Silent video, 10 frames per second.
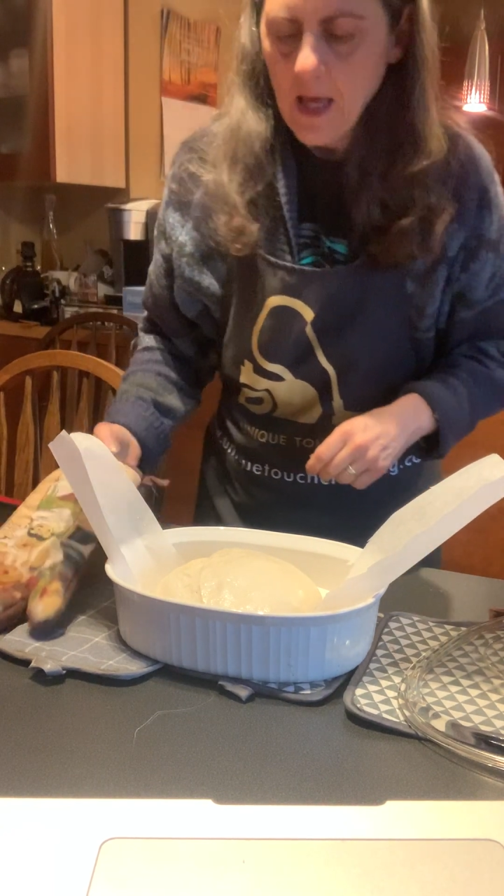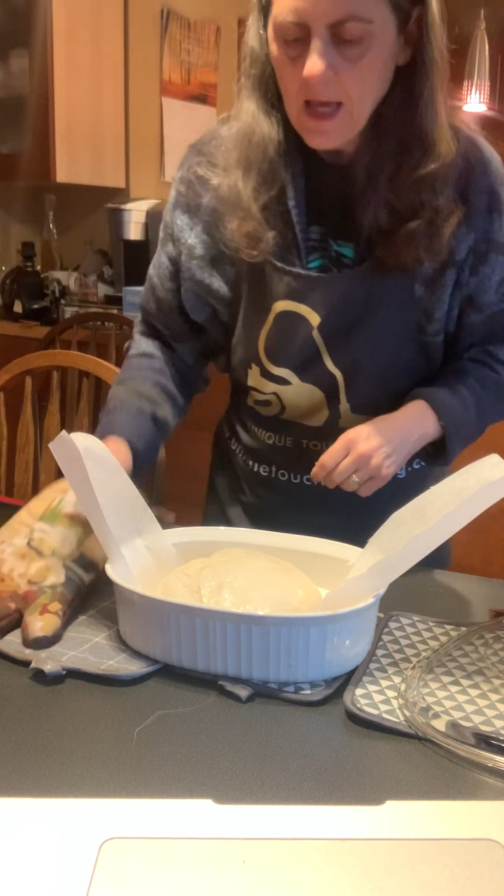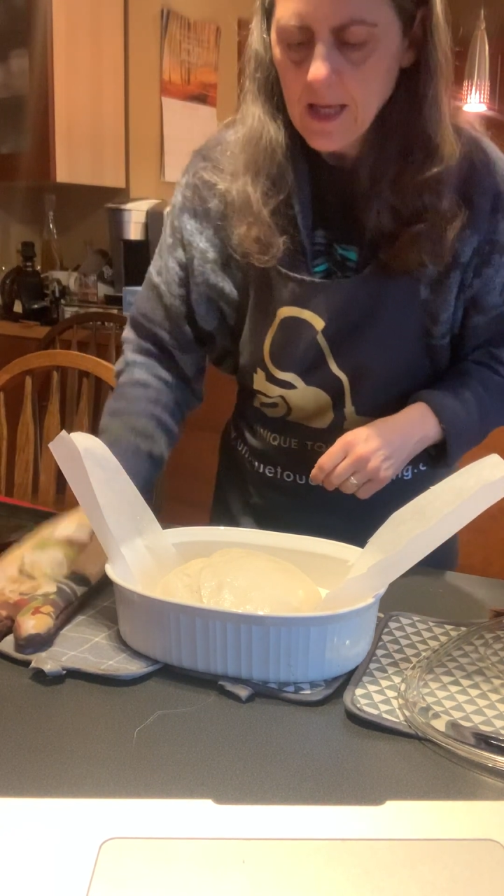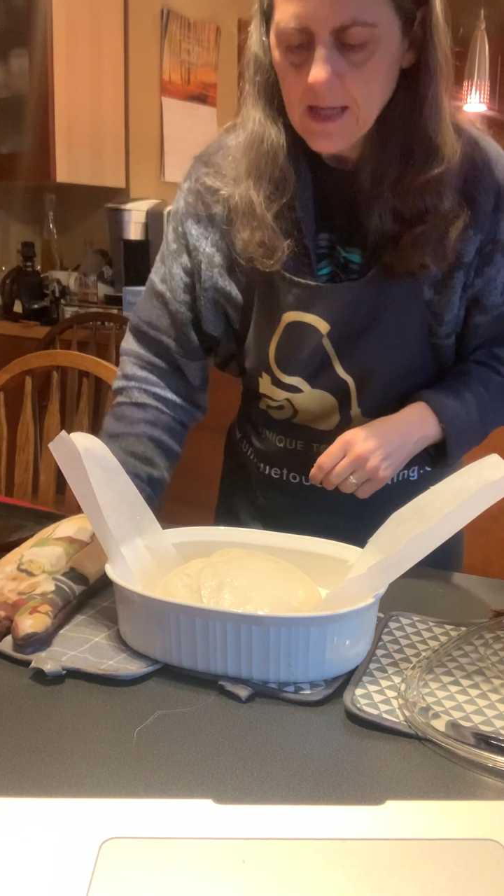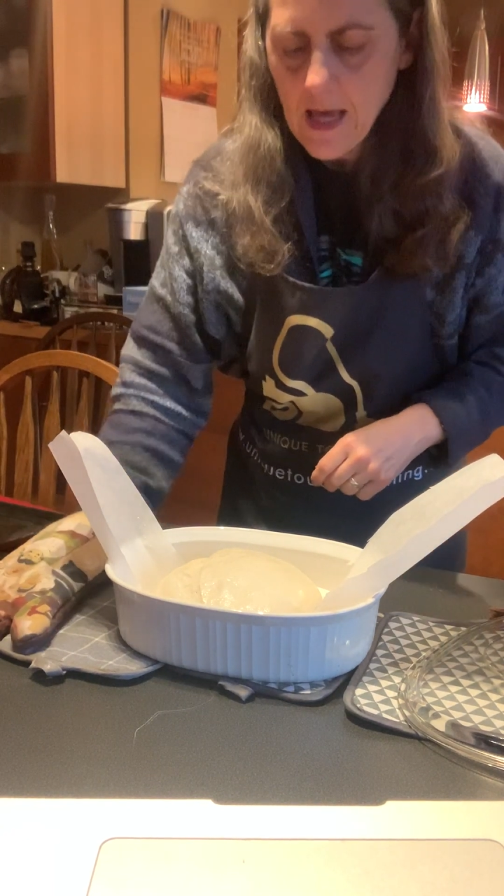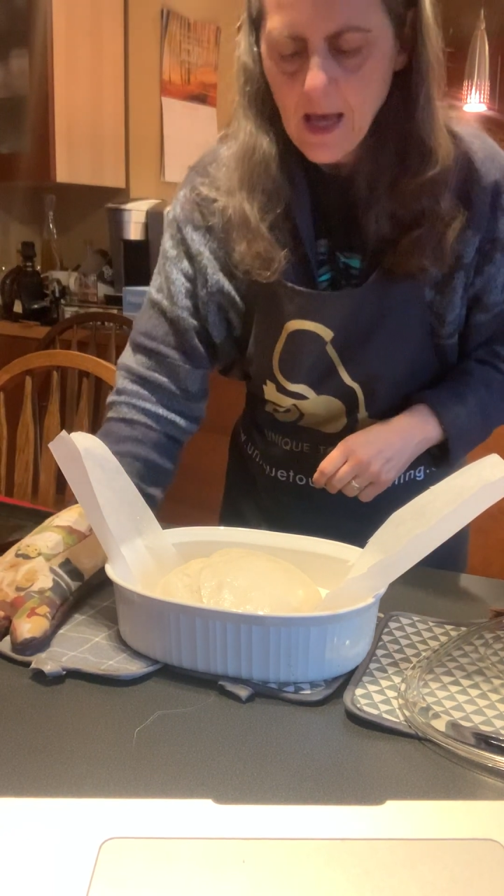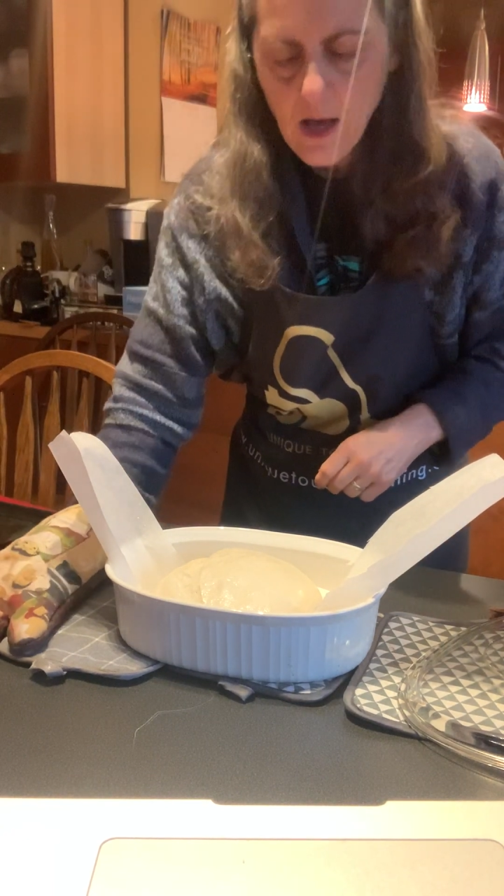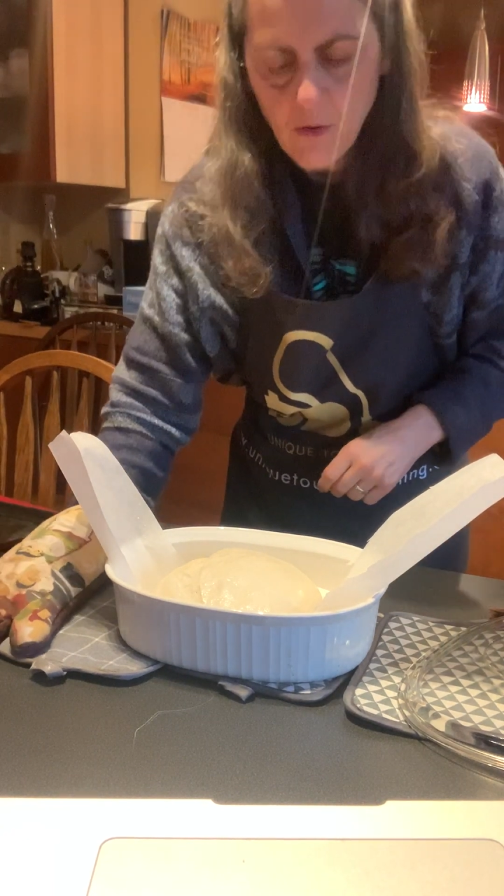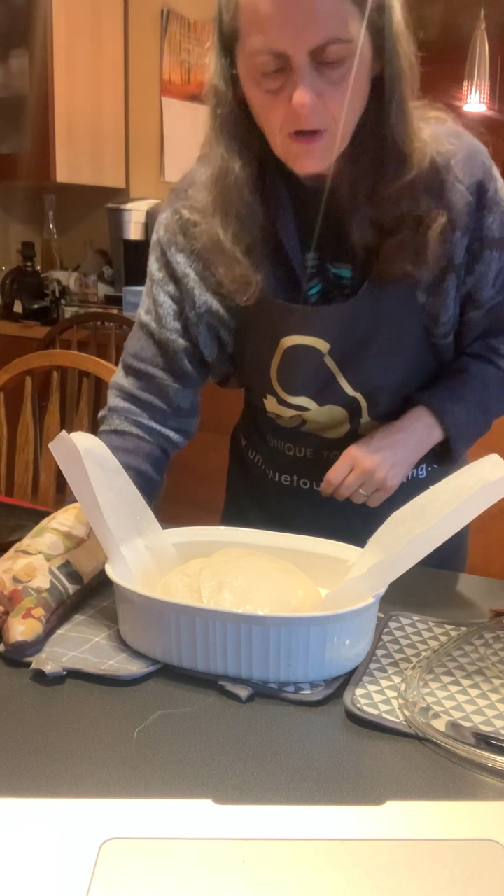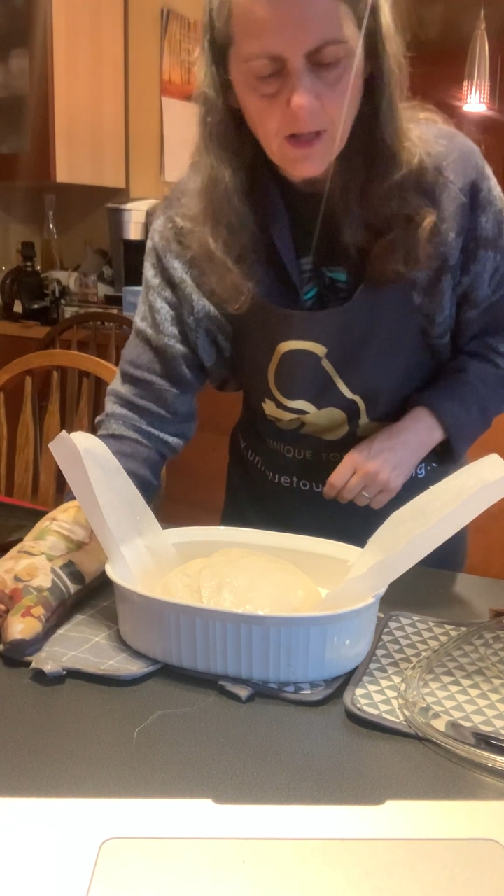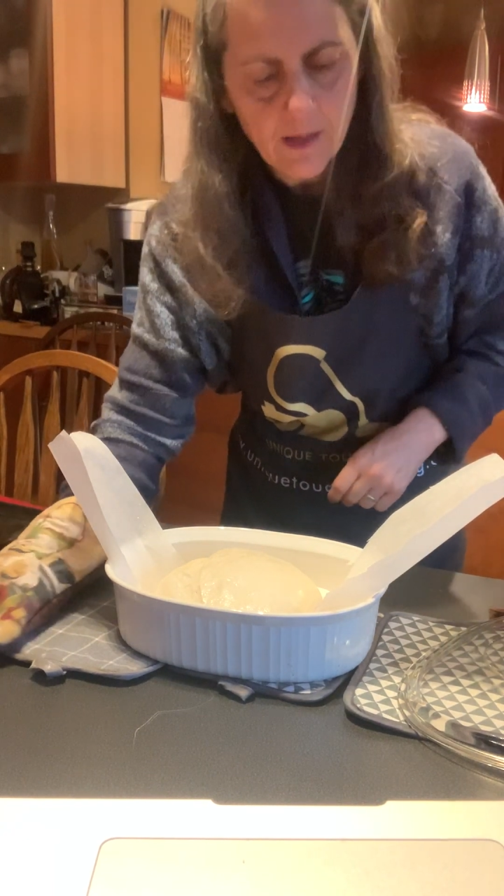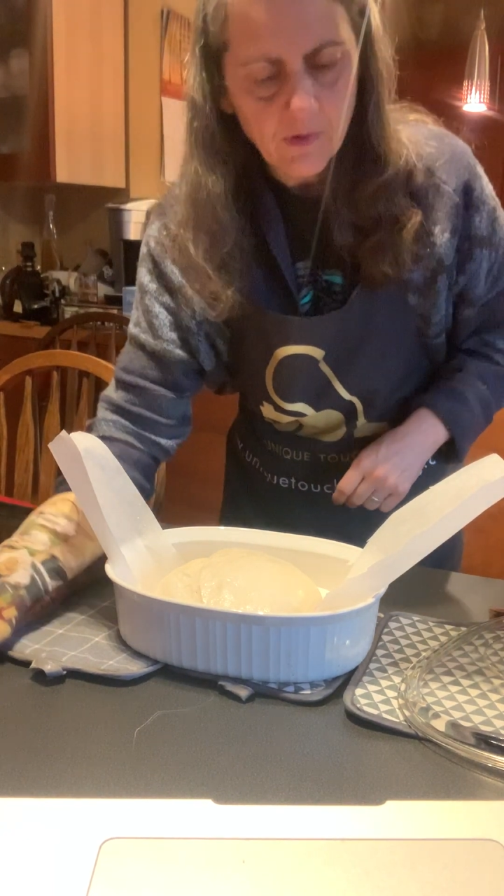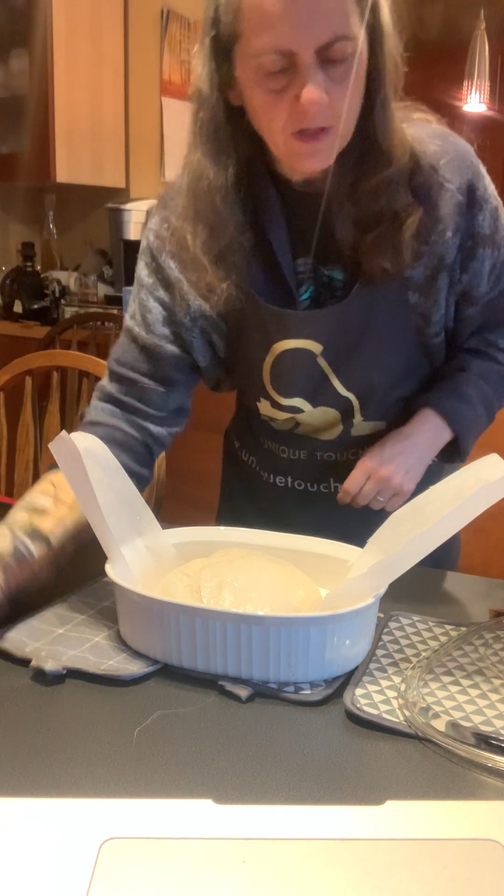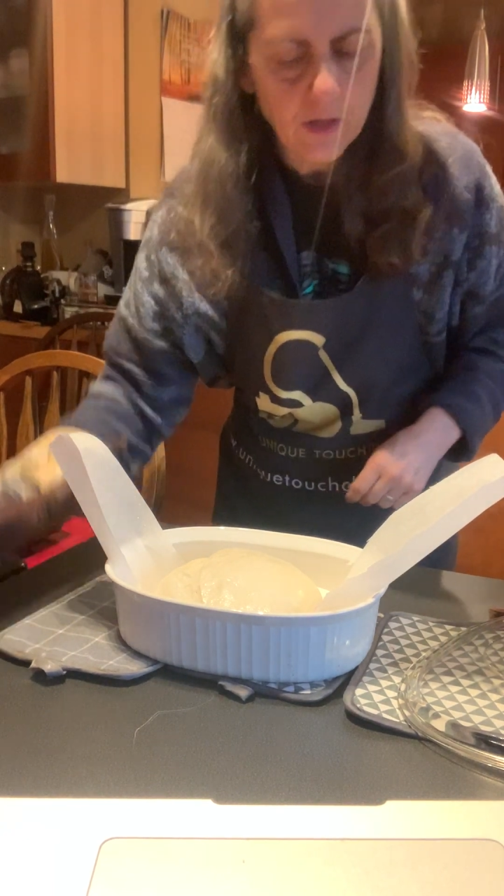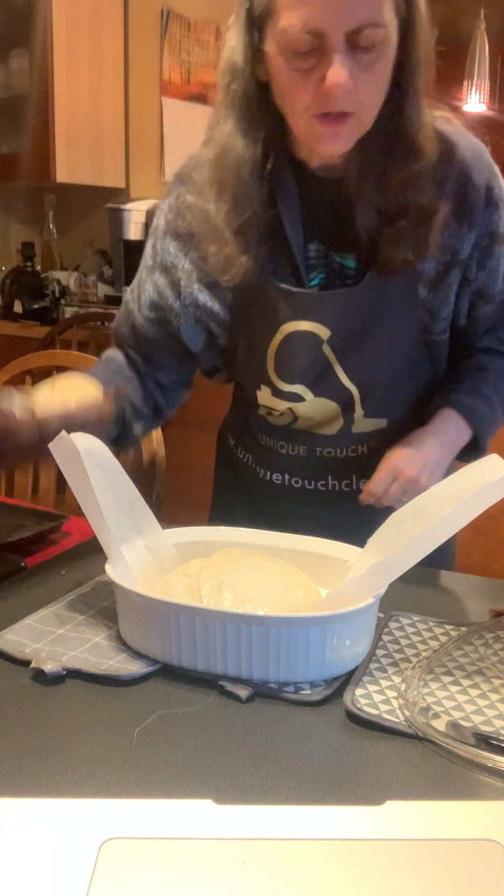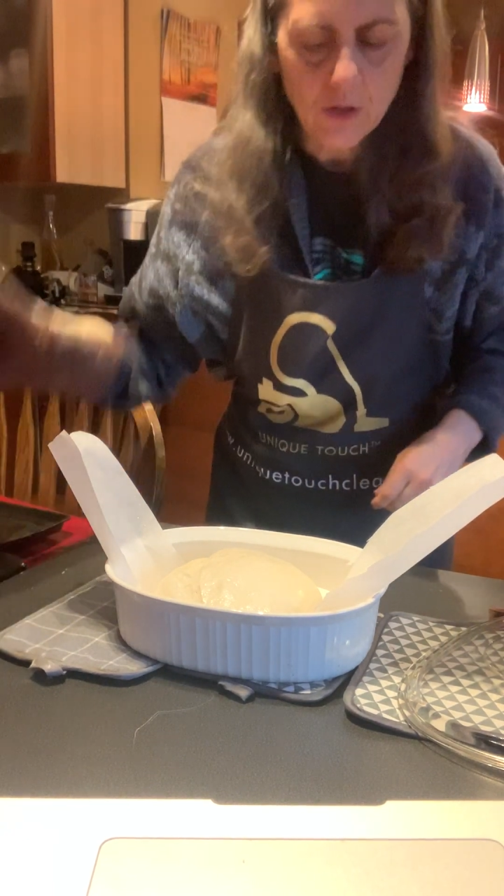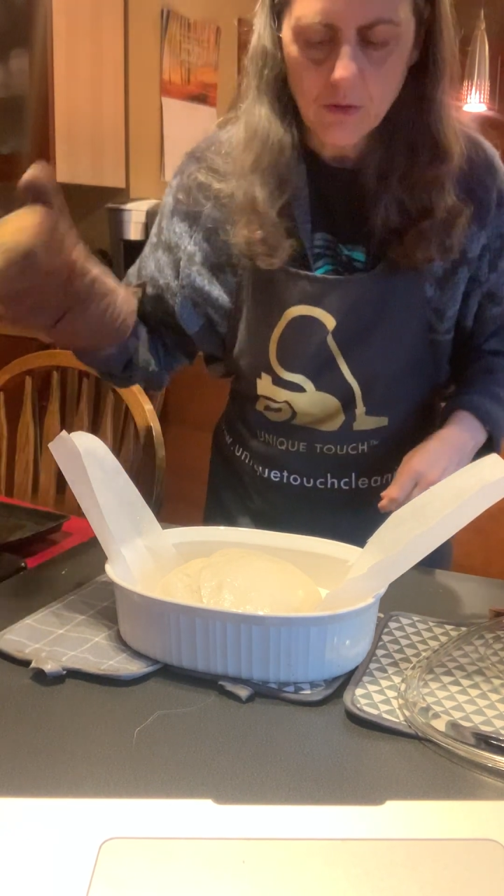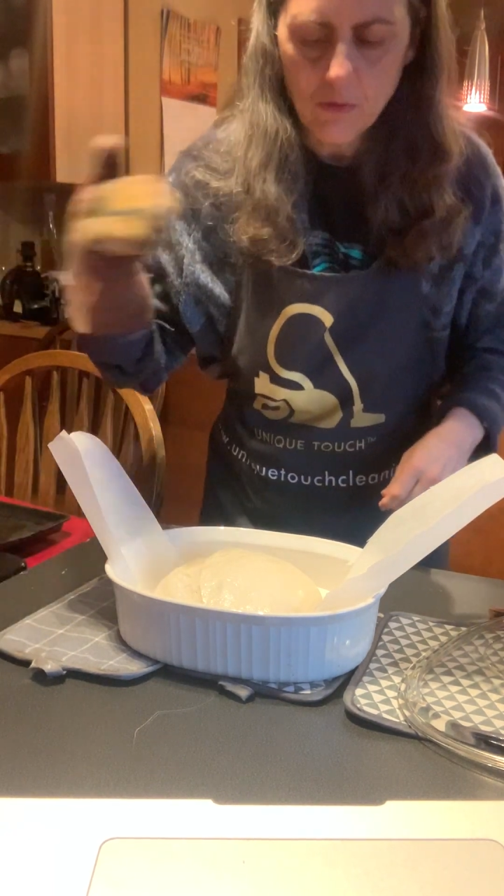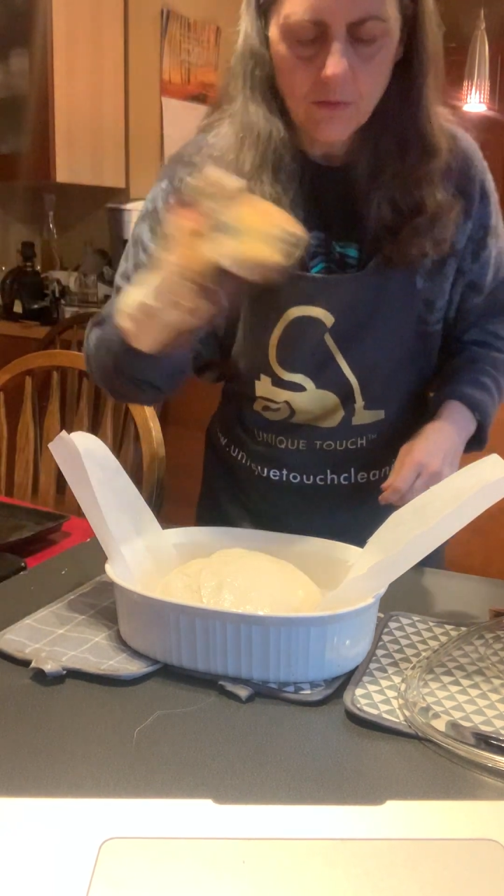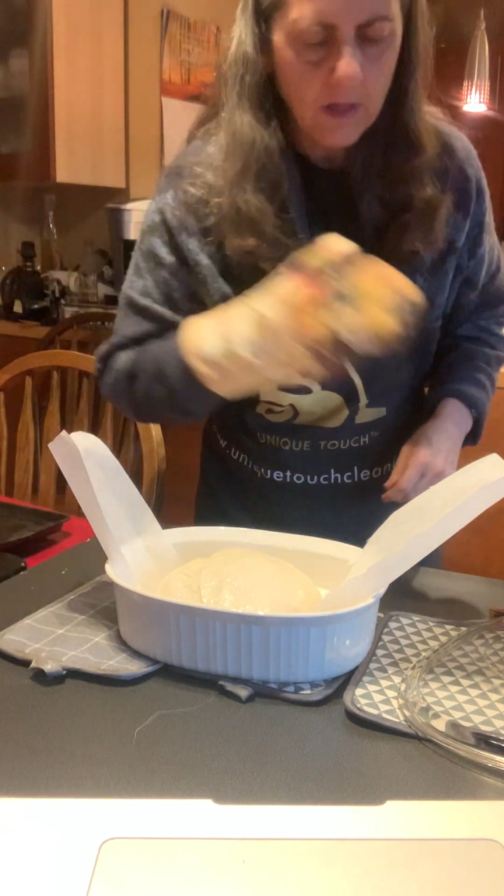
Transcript: And now all I'm gonna do